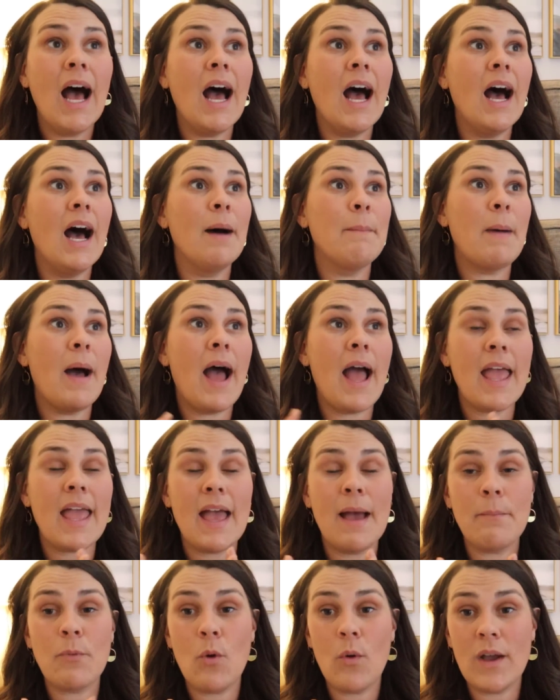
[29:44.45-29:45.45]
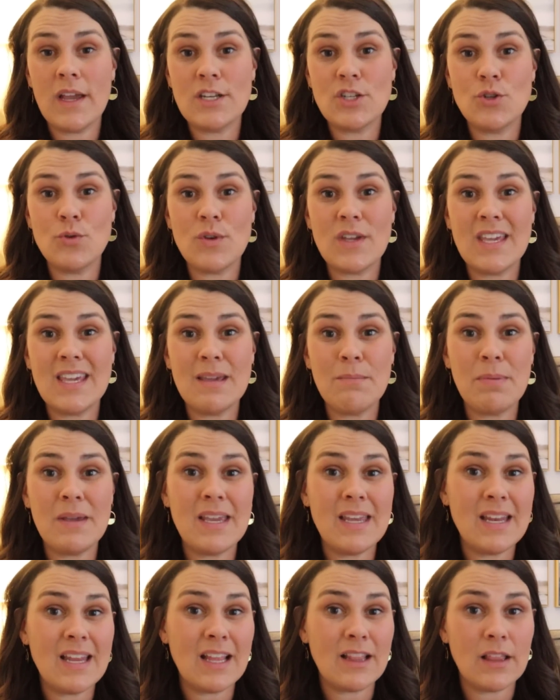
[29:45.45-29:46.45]
Um, I am going to keep
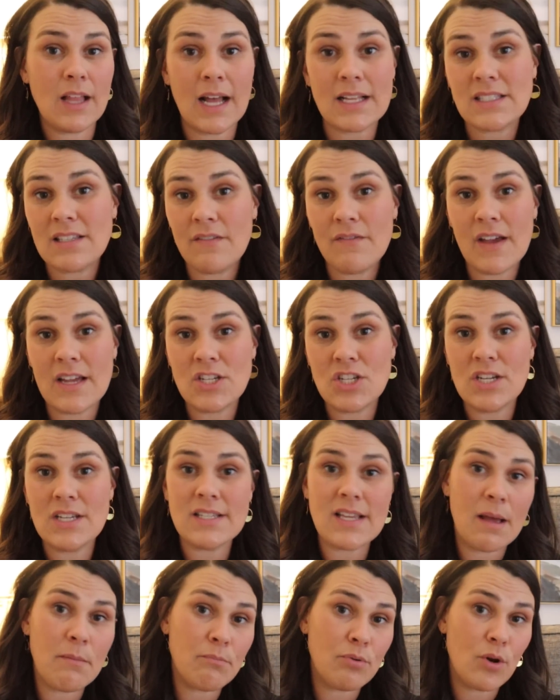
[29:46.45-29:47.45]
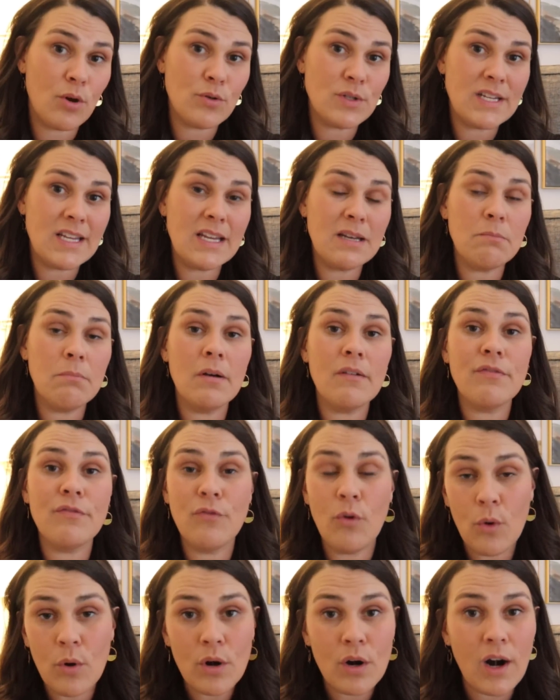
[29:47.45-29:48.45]
eating lots of veggies and protein
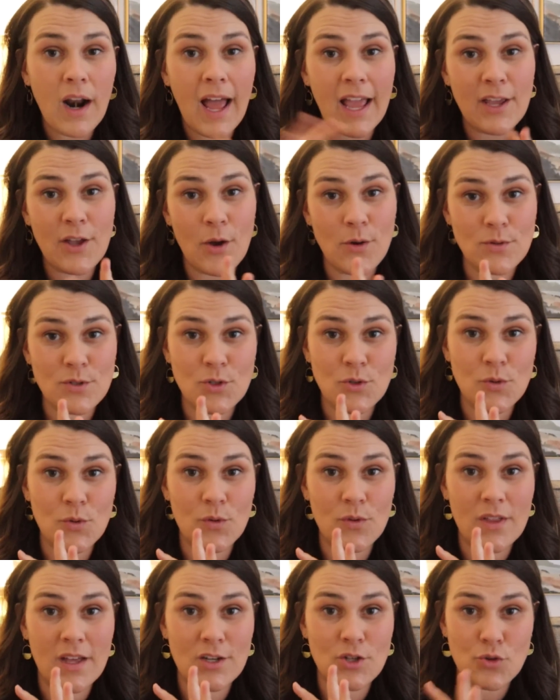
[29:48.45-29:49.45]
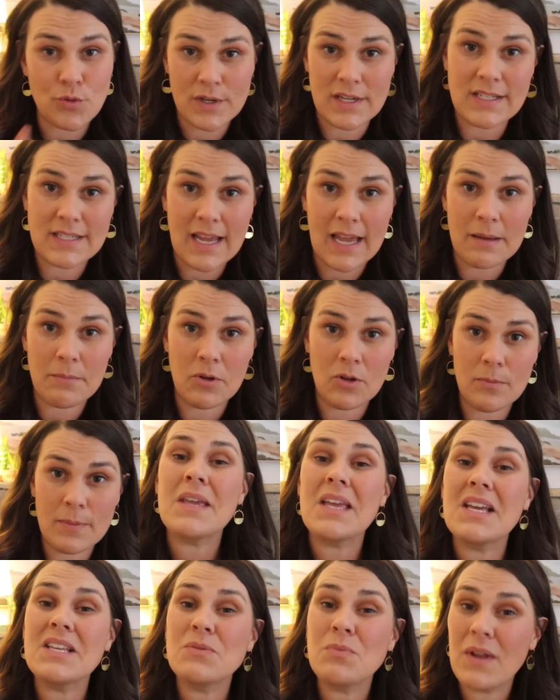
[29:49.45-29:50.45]
before I go to the treat table
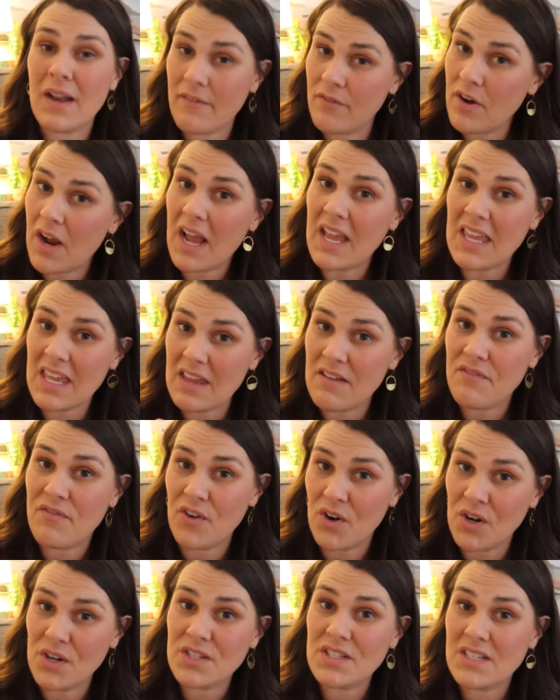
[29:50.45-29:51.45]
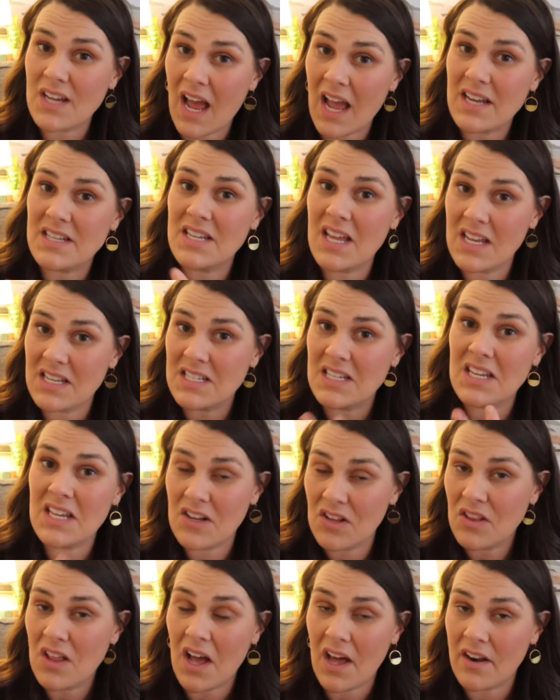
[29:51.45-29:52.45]
because whatever I eat first, I tend to
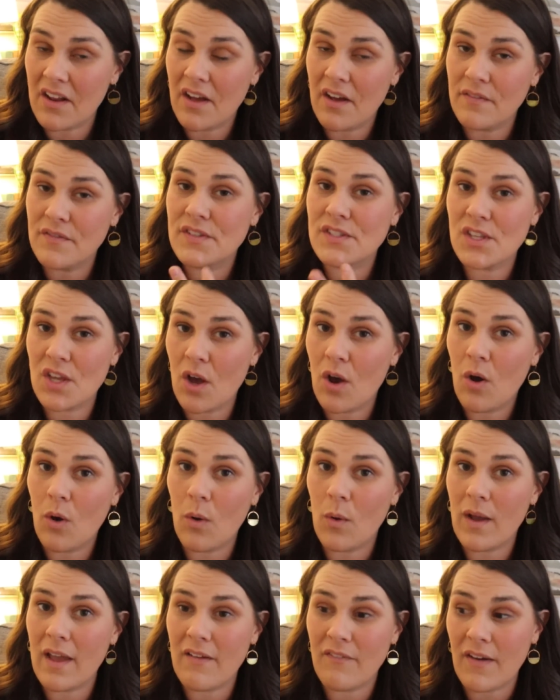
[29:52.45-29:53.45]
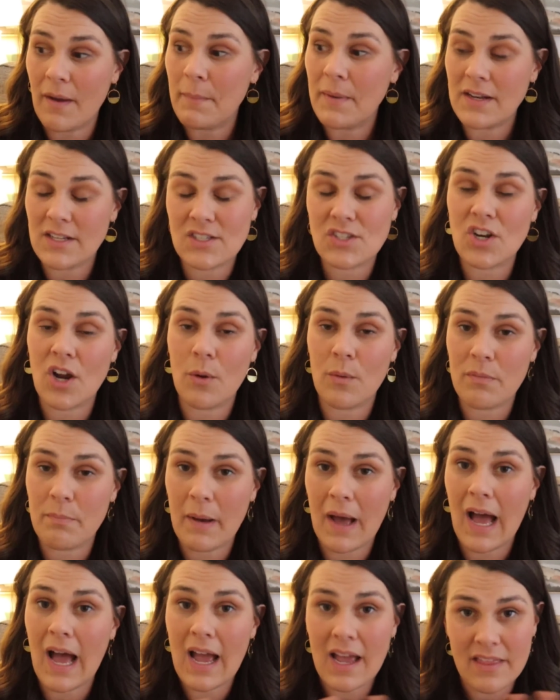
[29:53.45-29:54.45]
eat a lot of. So if I'm going to start with
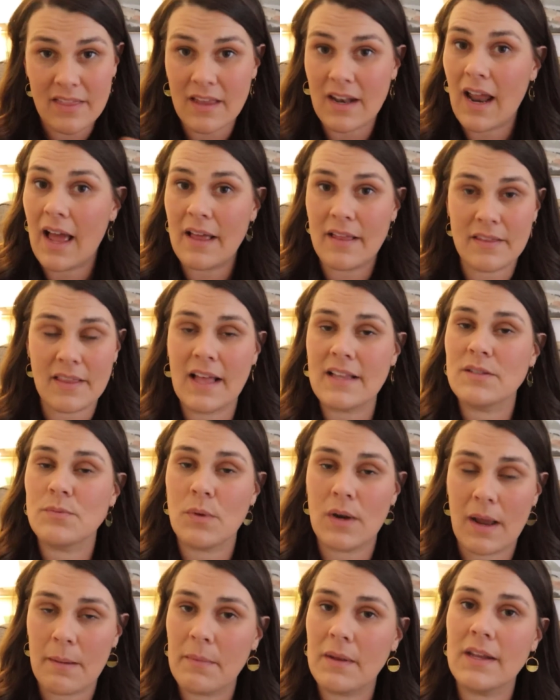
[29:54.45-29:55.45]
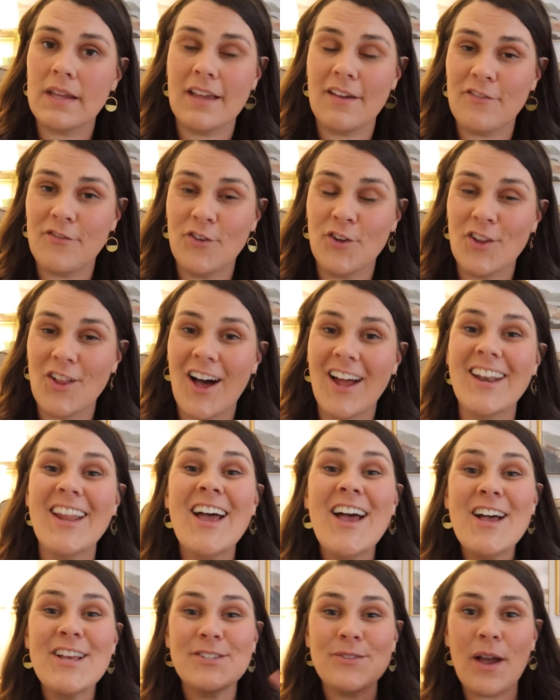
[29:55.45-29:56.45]
pie, then I, that's what I'm going to get full on.
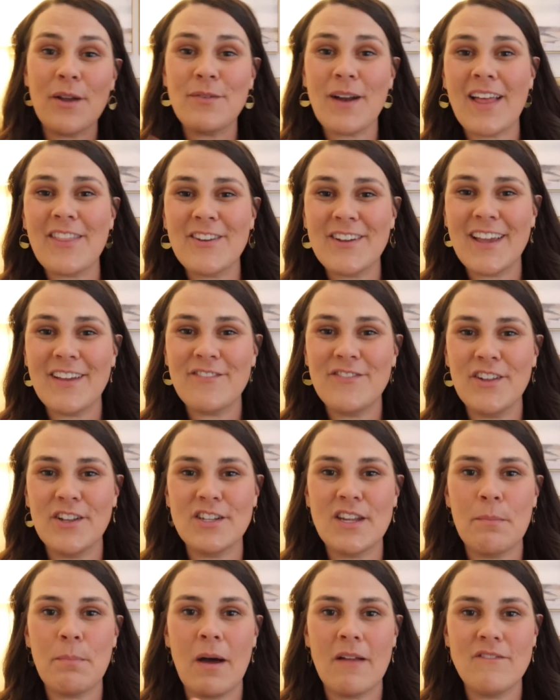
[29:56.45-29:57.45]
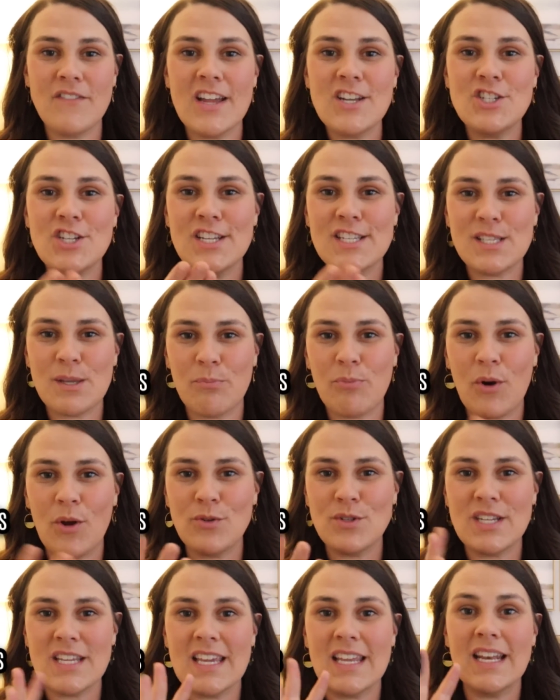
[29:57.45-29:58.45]
So I'd rather get filled up on veggies and
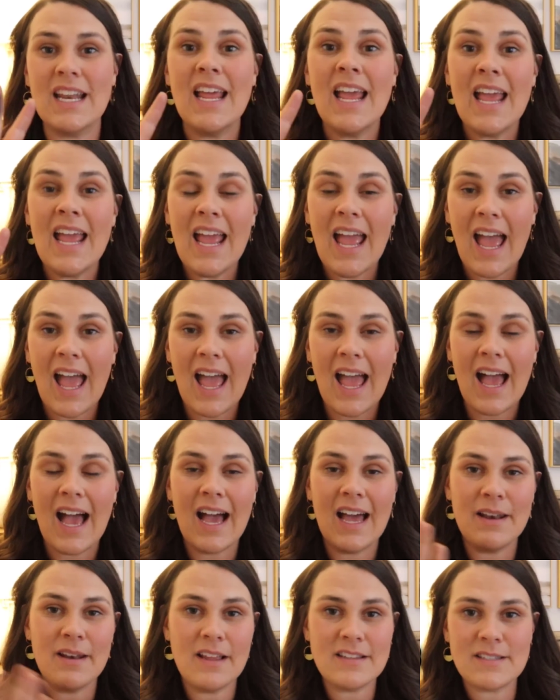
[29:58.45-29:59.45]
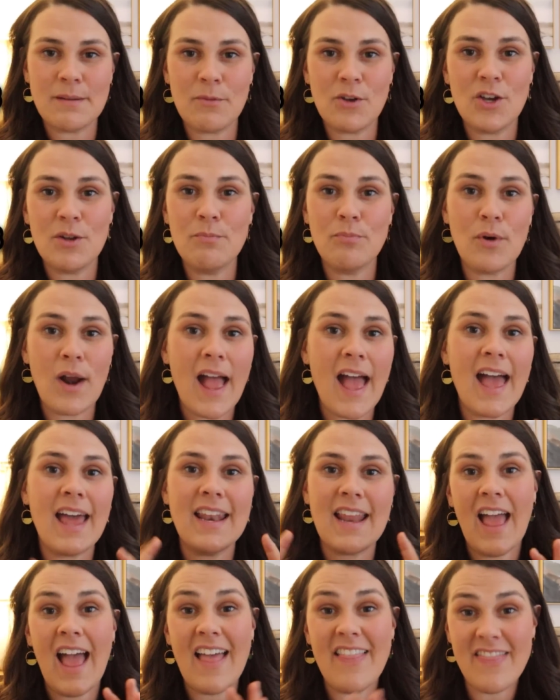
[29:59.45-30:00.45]
protein and some good
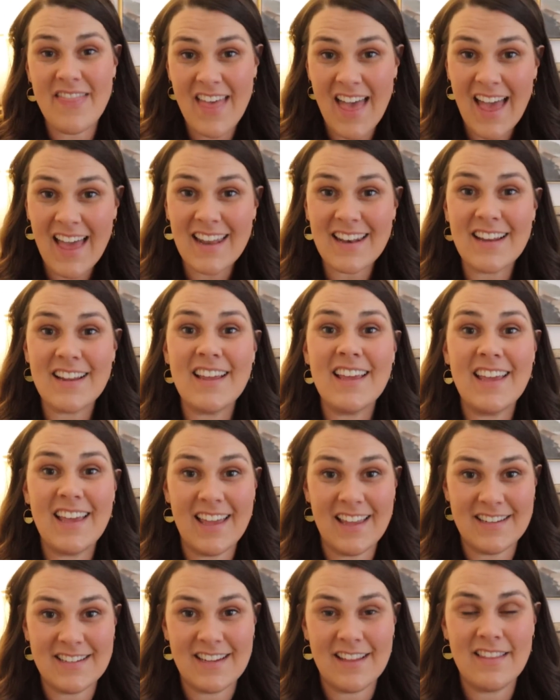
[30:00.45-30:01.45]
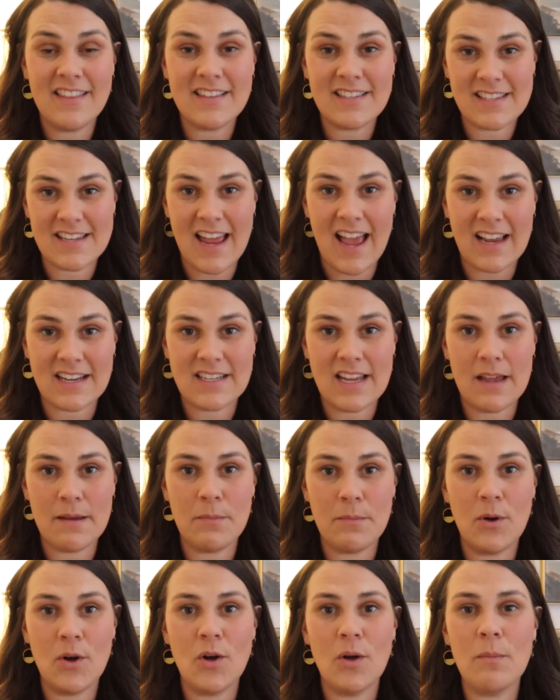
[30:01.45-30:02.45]
bread and then hit the snack
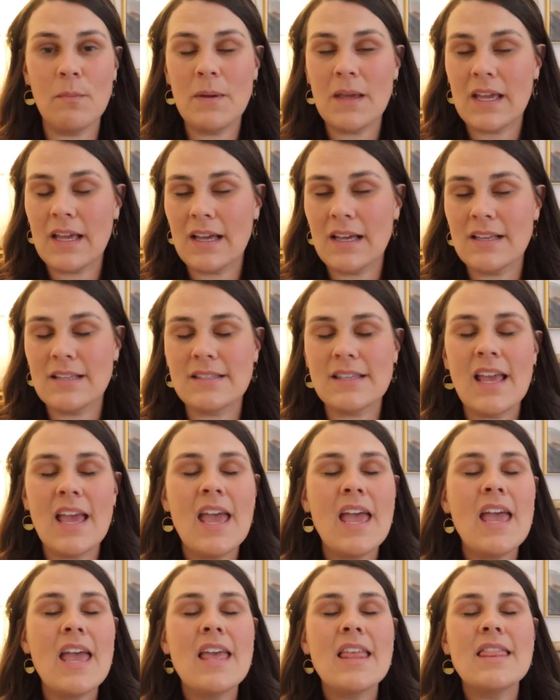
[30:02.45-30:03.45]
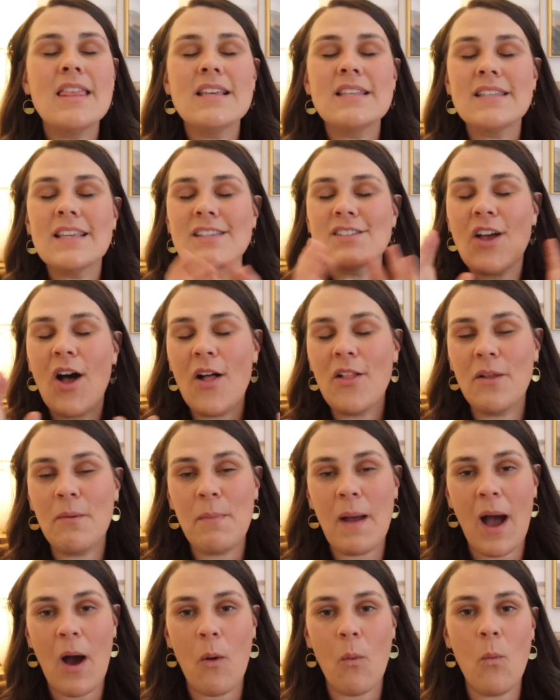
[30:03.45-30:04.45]
table, because this is all
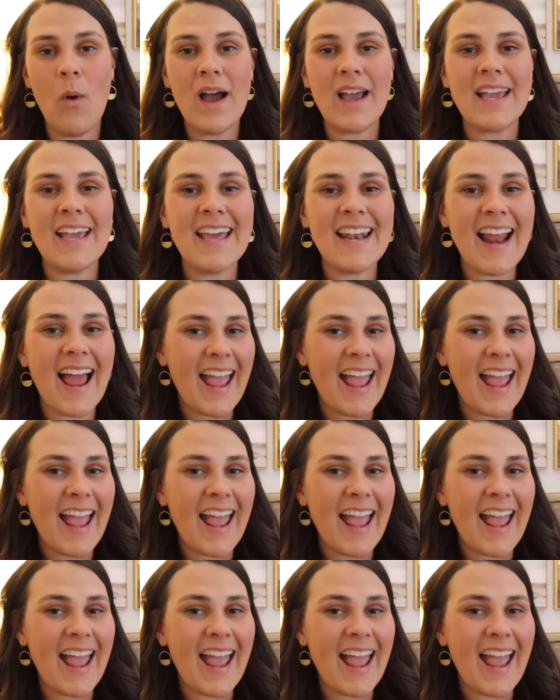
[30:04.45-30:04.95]
about what can